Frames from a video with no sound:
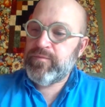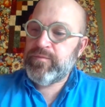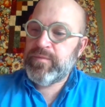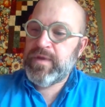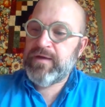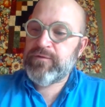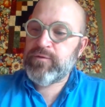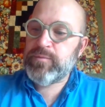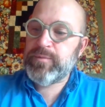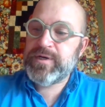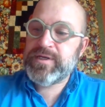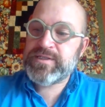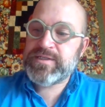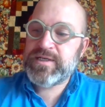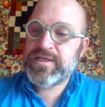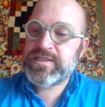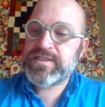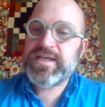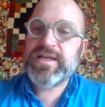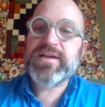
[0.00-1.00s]
Everybody's
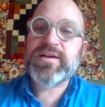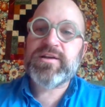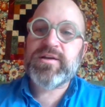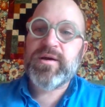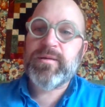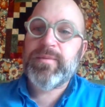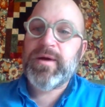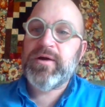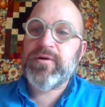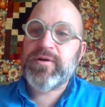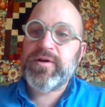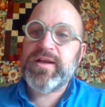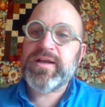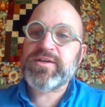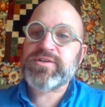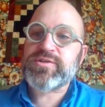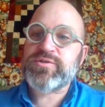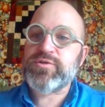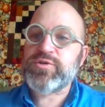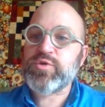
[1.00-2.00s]
going to take about an
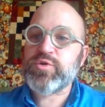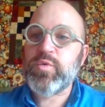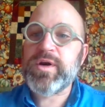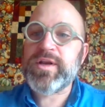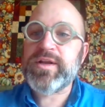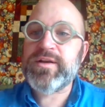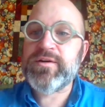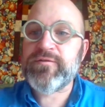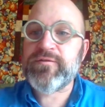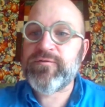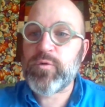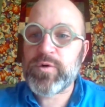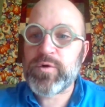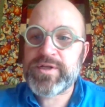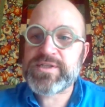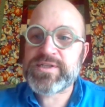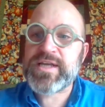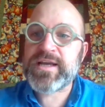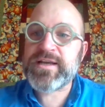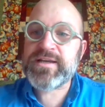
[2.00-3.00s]
extra 20 to 40
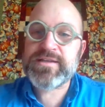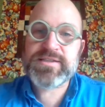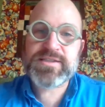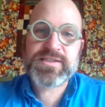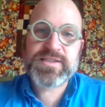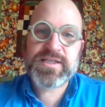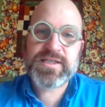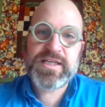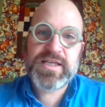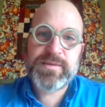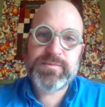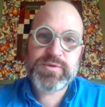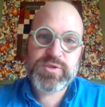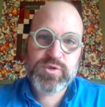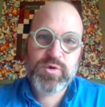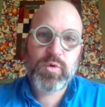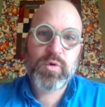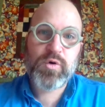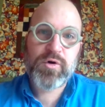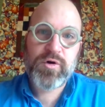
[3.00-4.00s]
seconds to keep
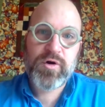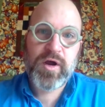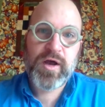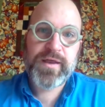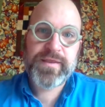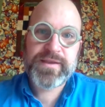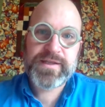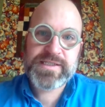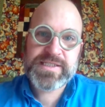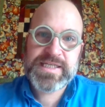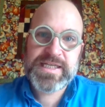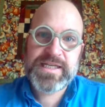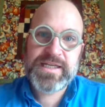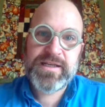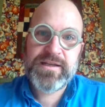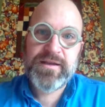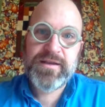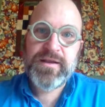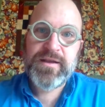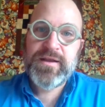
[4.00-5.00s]
score on the
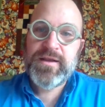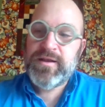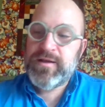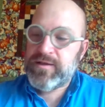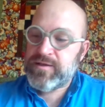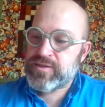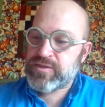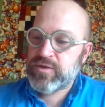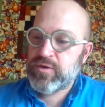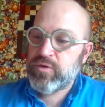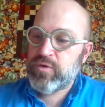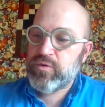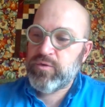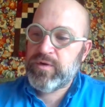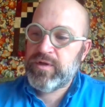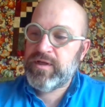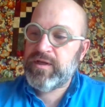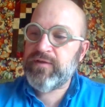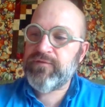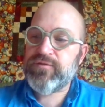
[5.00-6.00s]
tee.
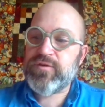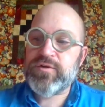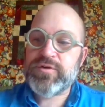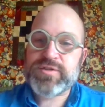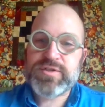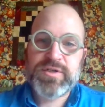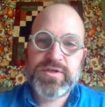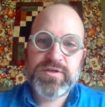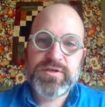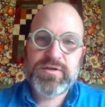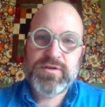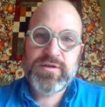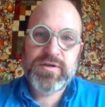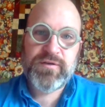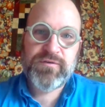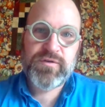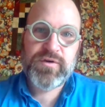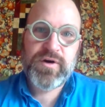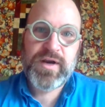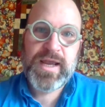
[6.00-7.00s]
So if
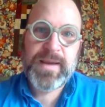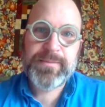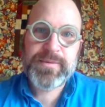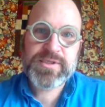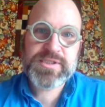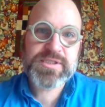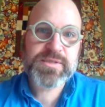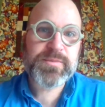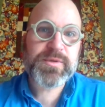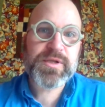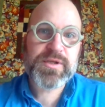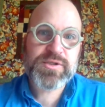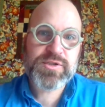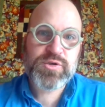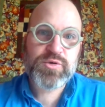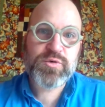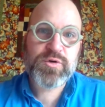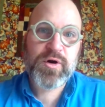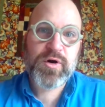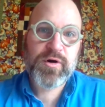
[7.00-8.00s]
there happens to be a
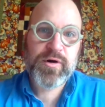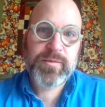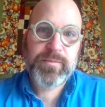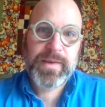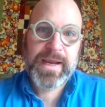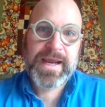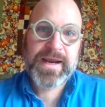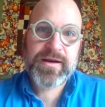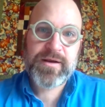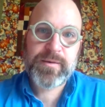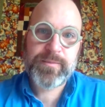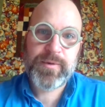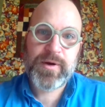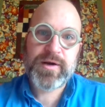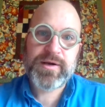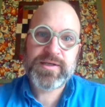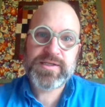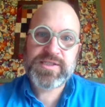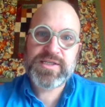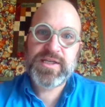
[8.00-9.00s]
2-card backup
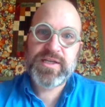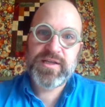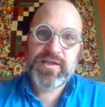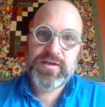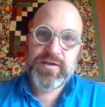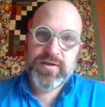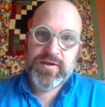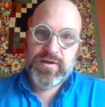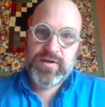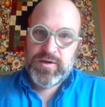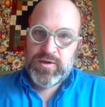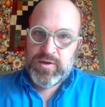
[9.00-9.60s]
on a tee,